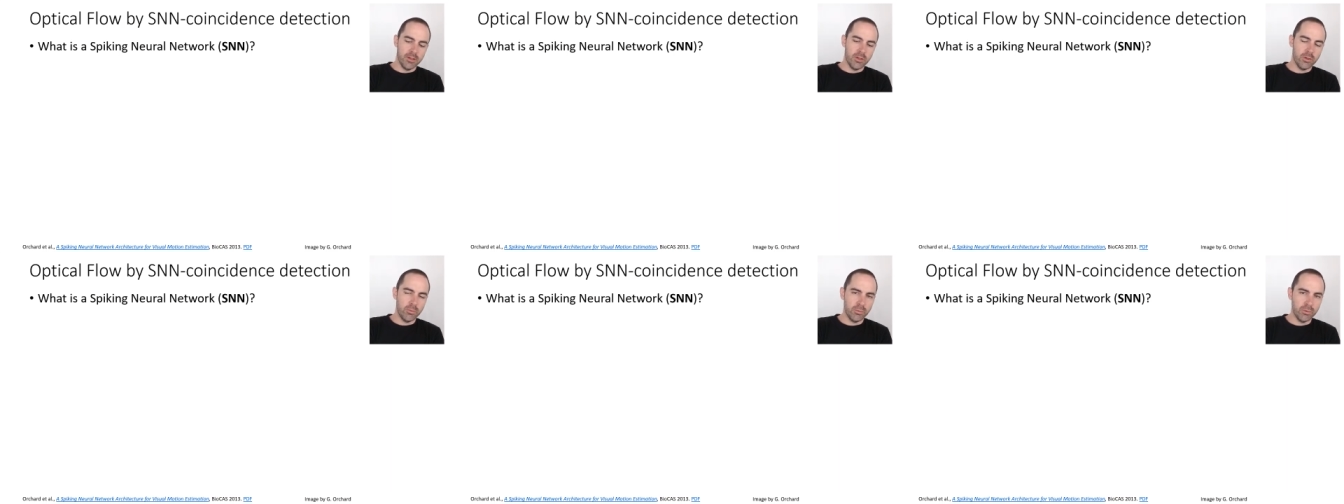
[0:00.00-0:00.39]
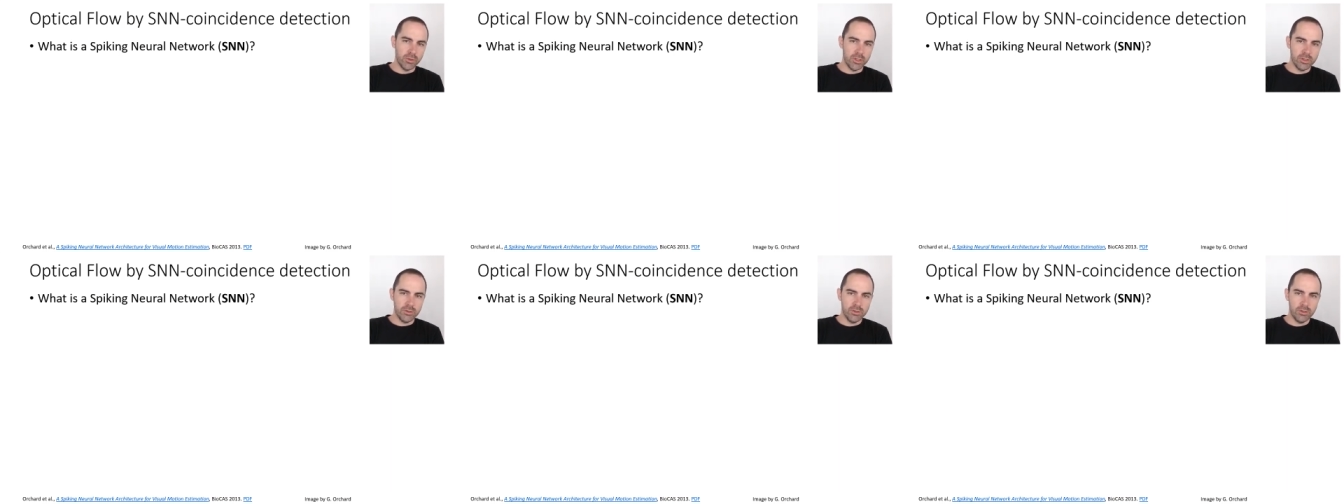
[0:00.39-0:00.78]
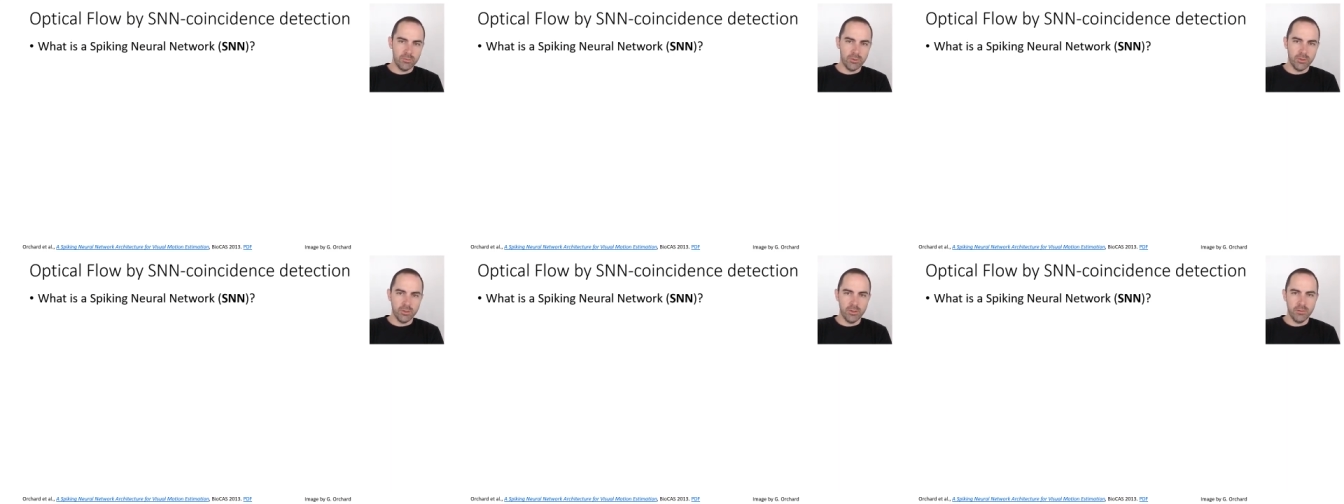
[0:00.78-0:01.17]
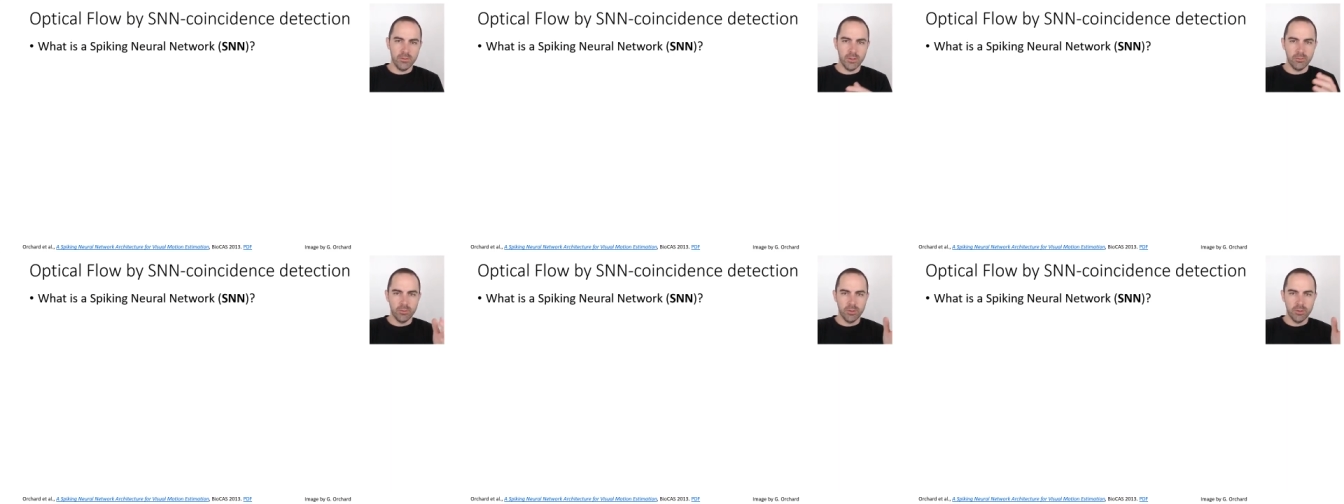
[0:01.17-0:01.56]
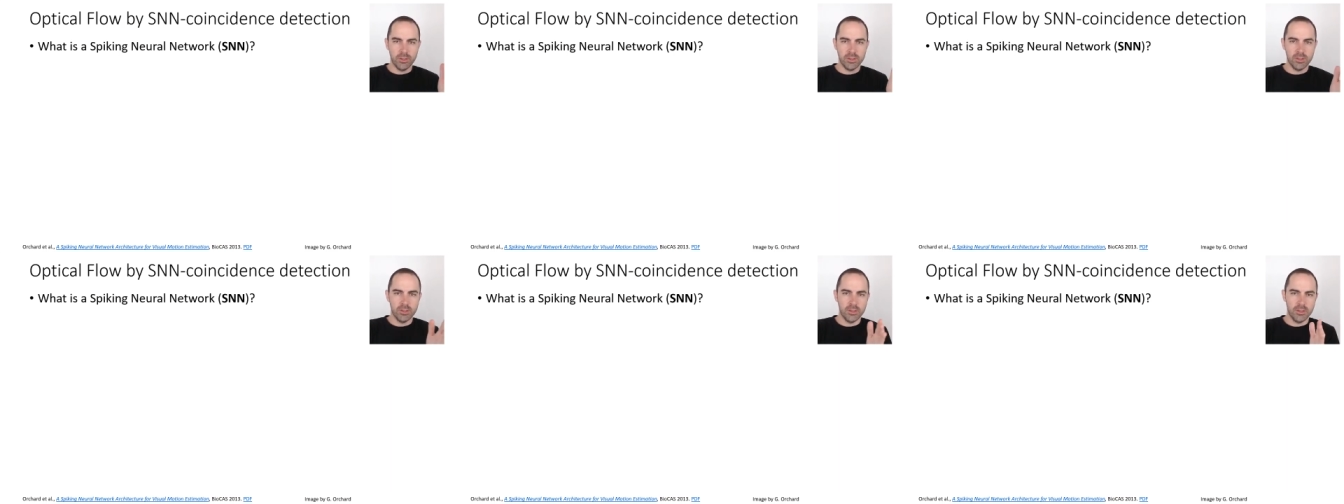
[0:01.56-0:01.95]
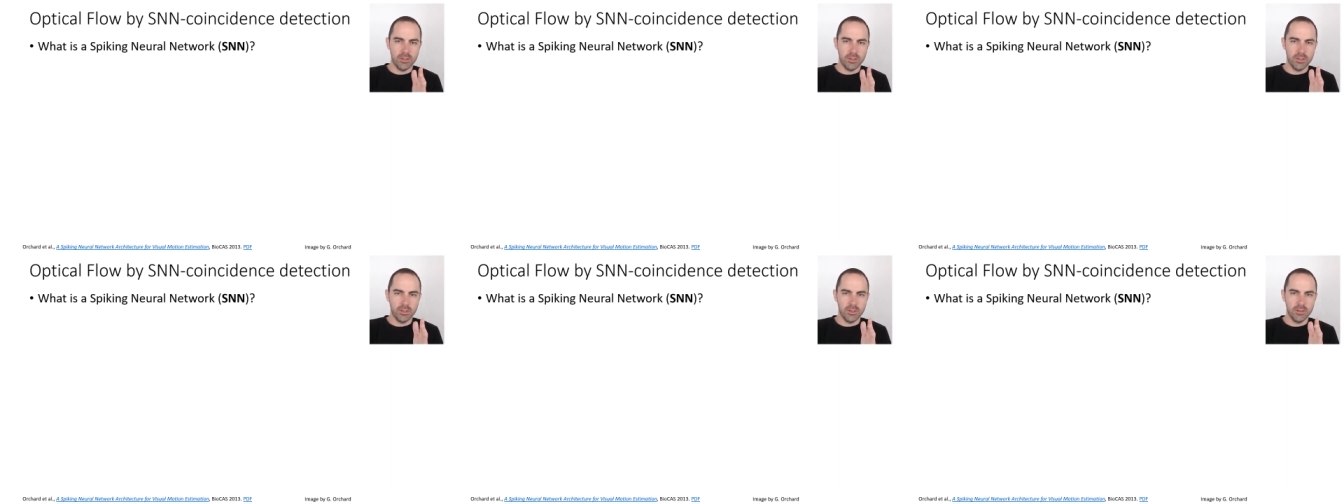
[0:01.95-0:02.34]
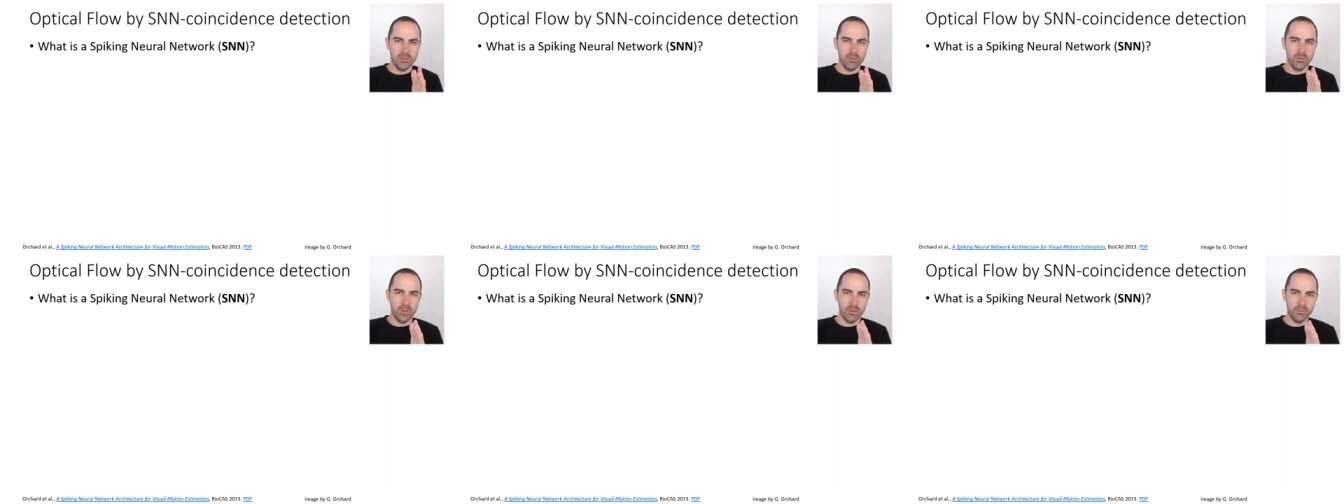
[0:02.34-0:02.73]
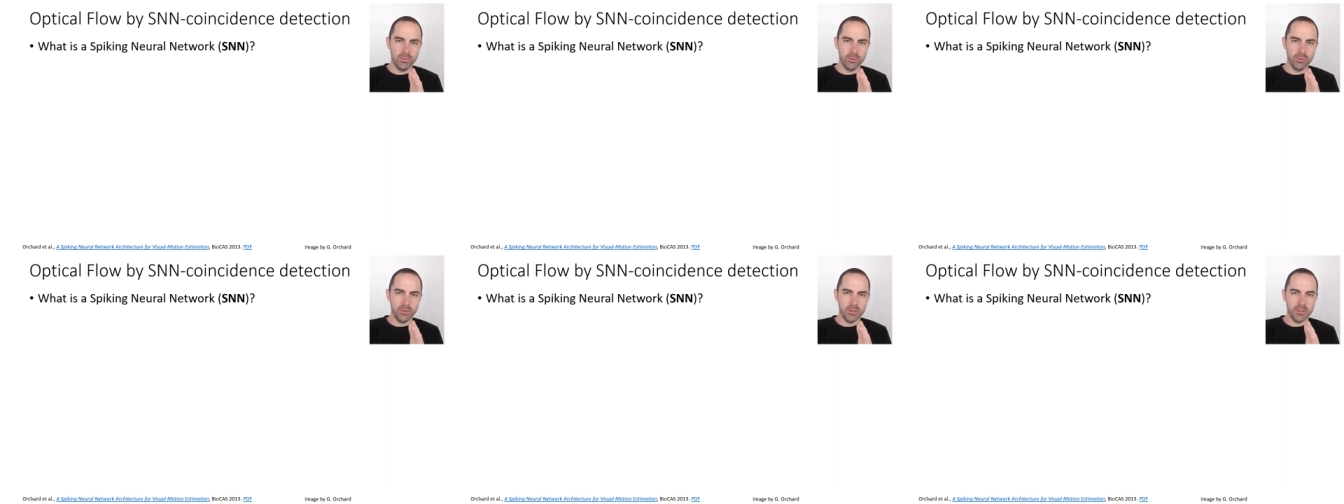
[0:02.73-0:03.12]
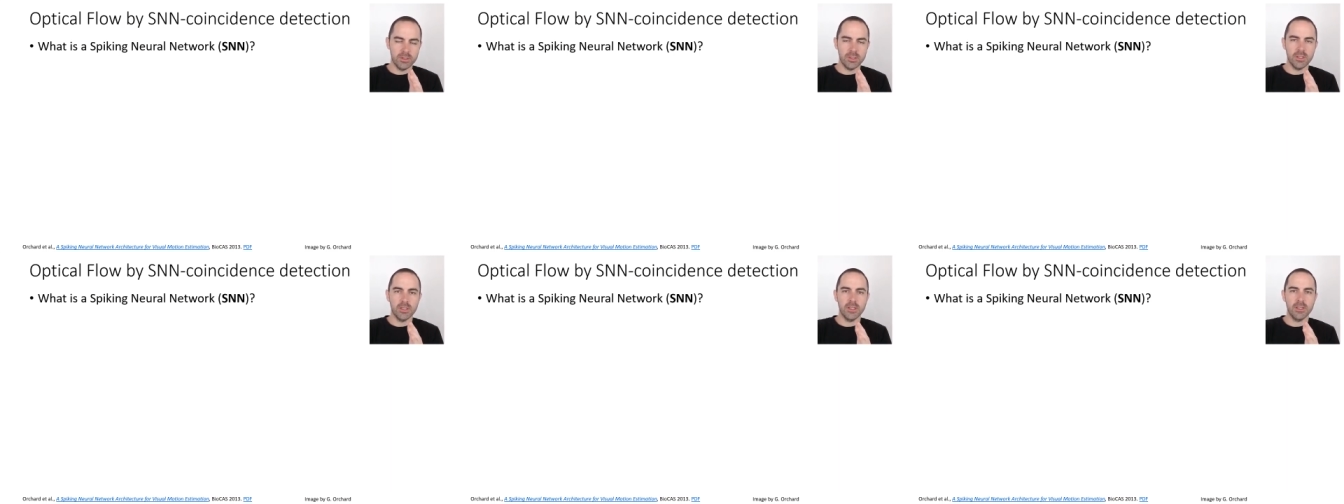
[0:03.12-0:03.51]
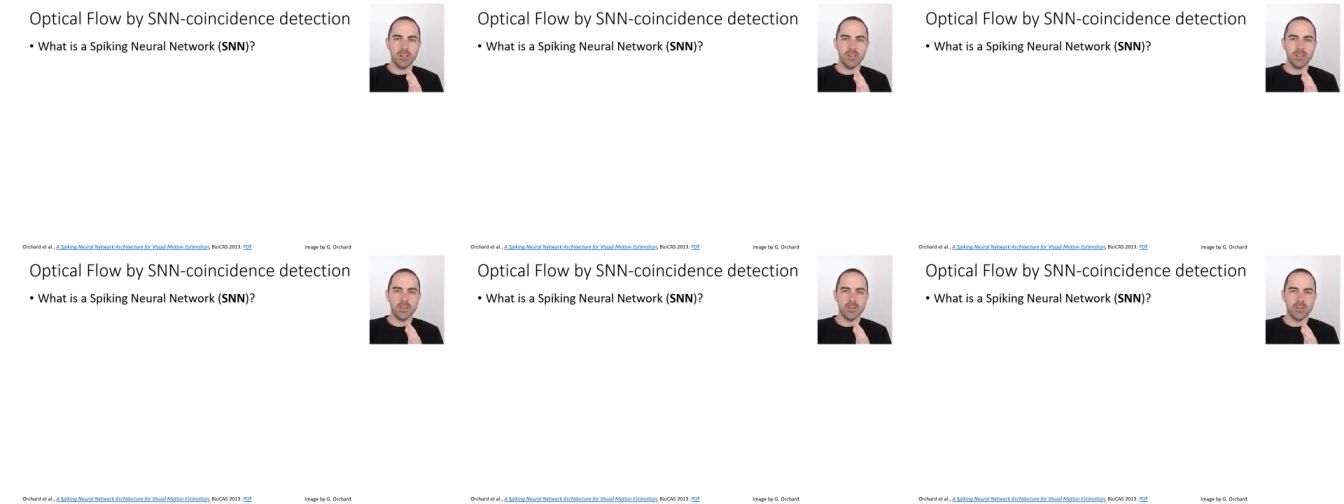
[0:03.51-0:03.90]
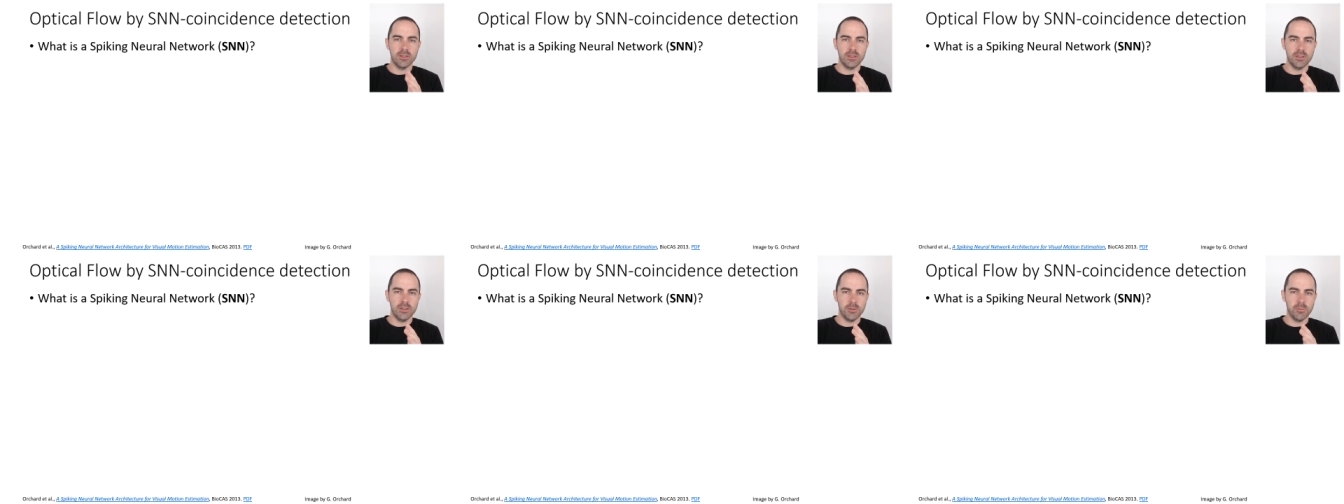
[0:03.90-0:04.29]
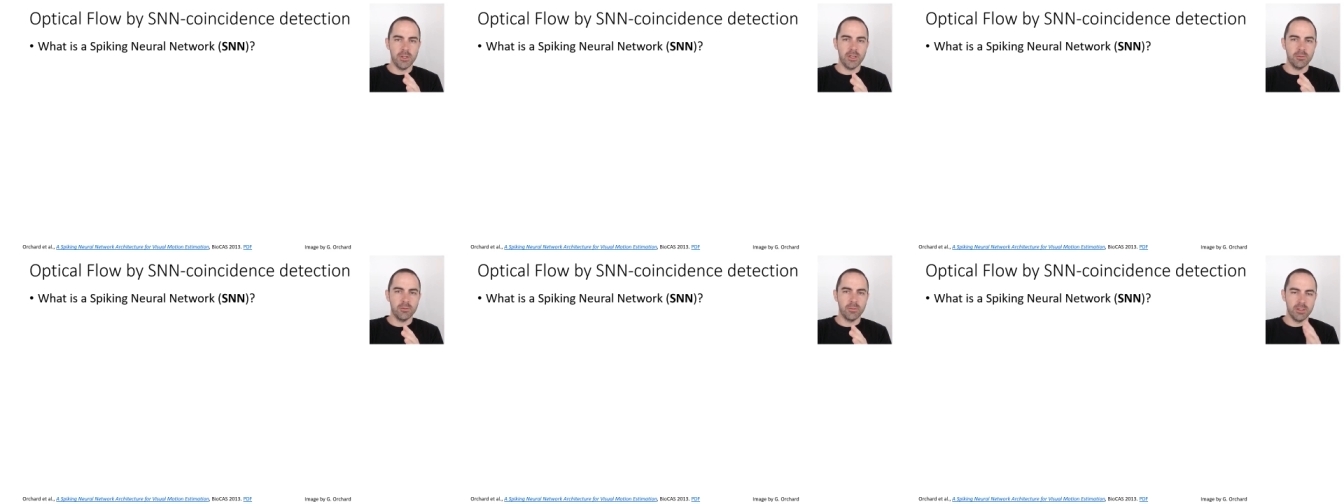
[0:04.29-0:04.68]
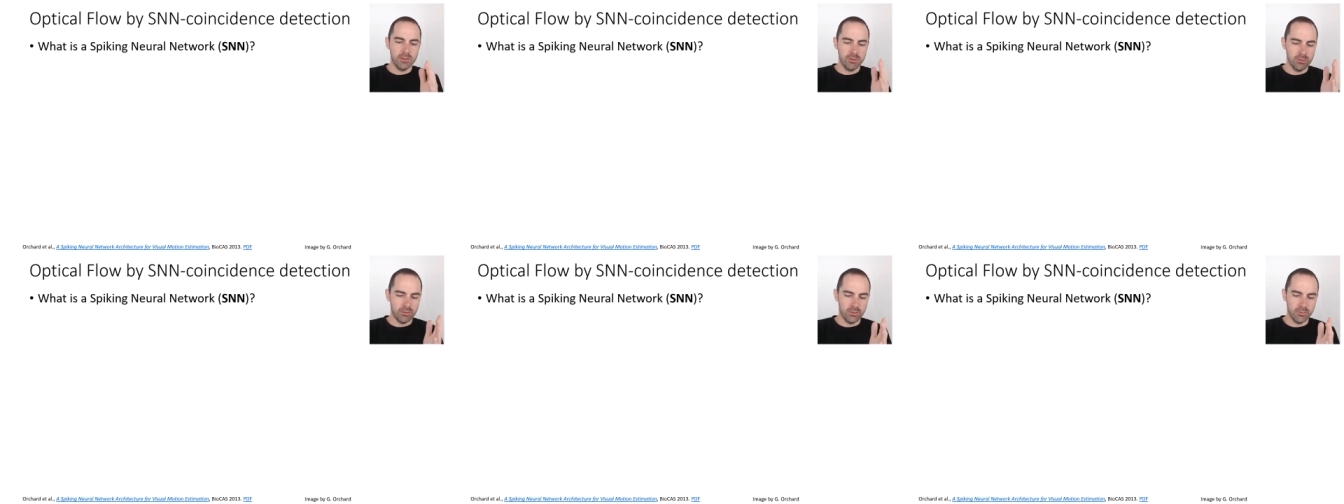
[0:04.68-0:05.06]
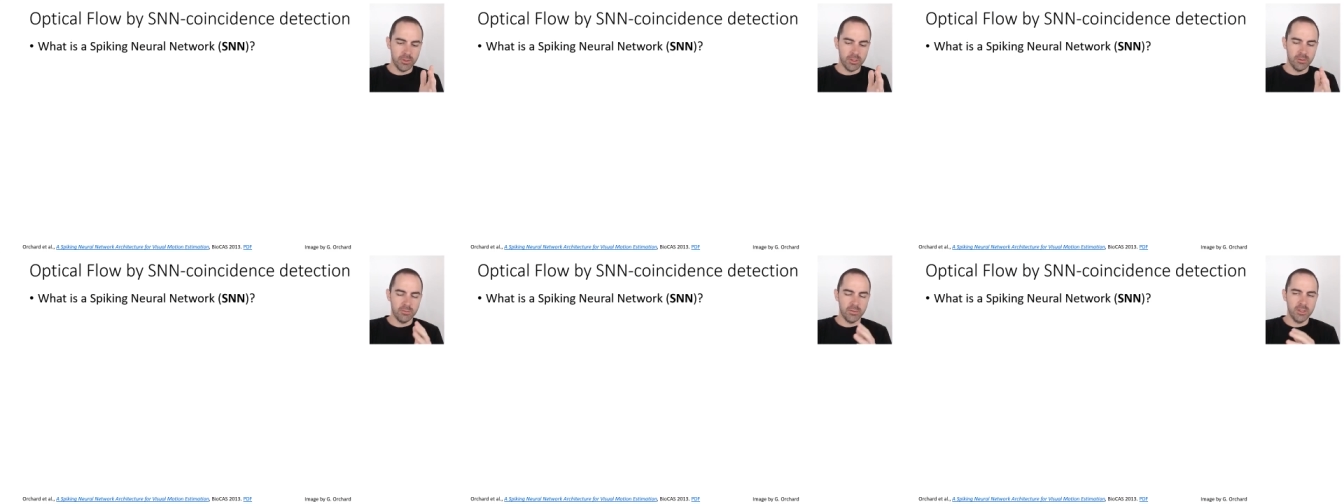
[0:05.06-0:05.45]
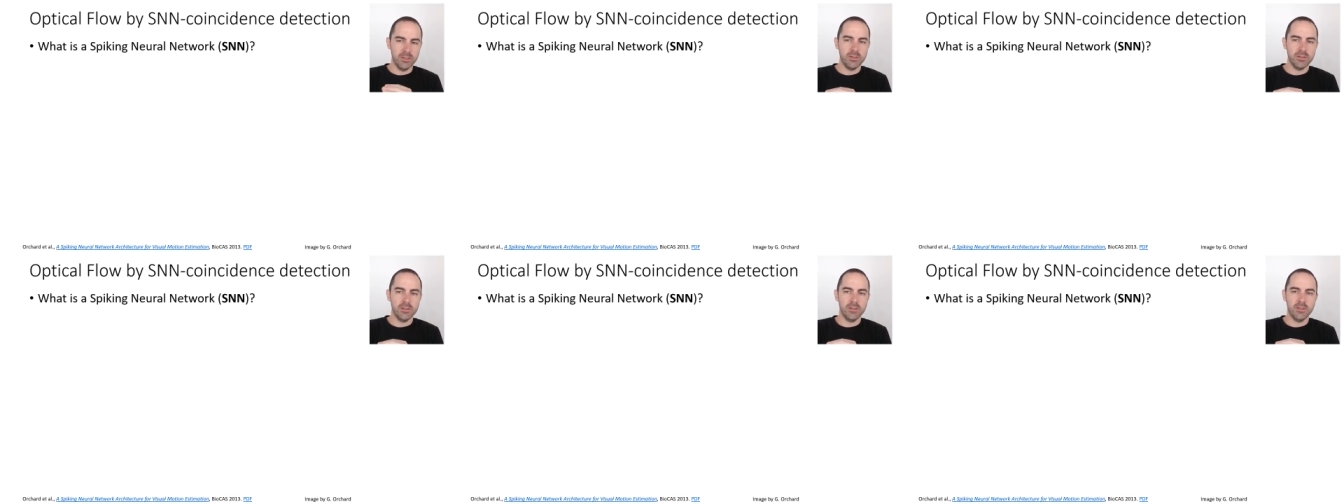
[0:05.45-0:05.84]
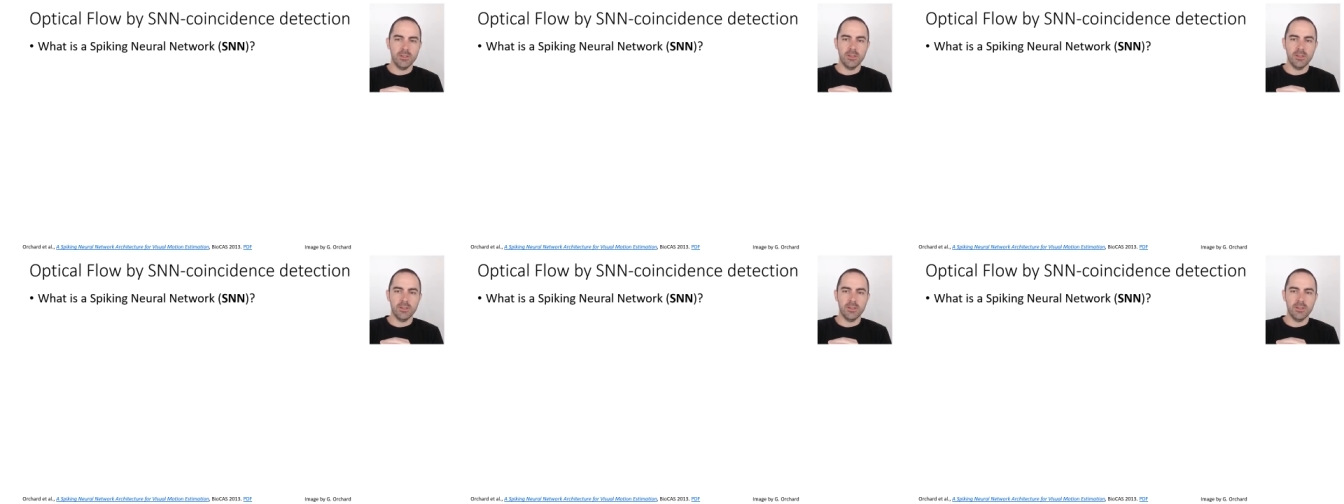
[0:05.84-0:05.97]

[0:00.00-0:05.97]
computational model by which uh, you input a signal that it's spike-based or event-based.